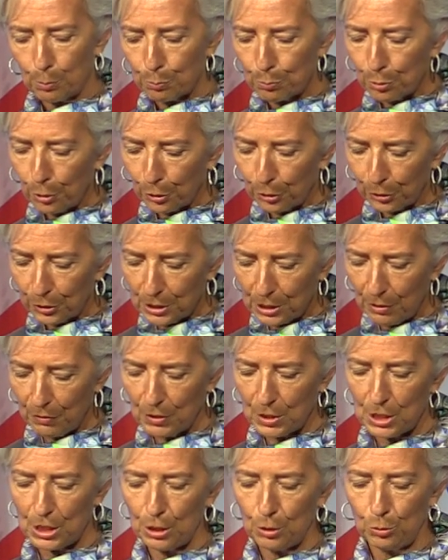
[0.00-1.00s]

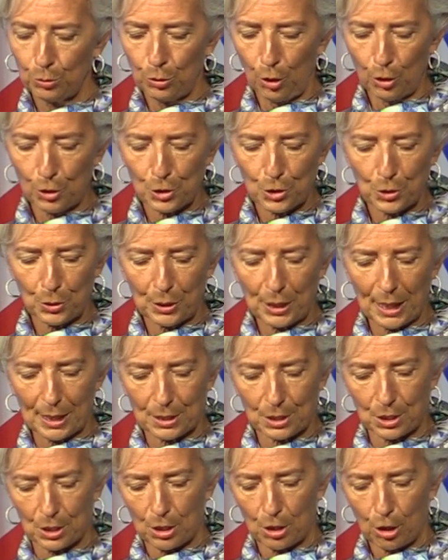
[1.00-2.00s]
Productivity could also
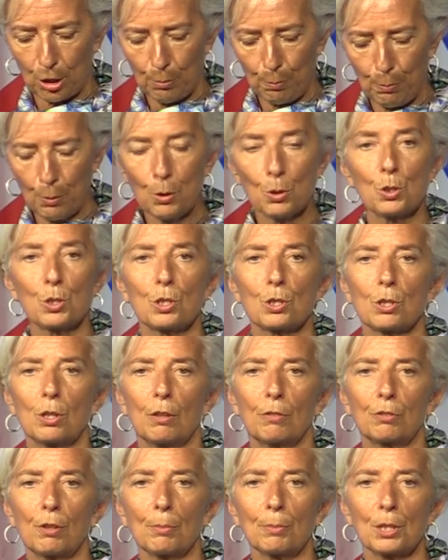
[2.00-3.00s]
get a boost
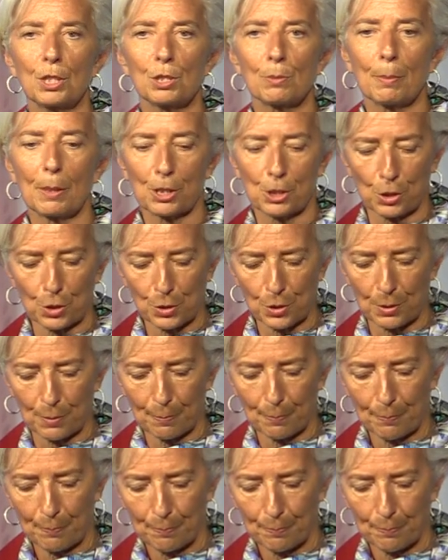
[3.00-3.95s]
from these measures.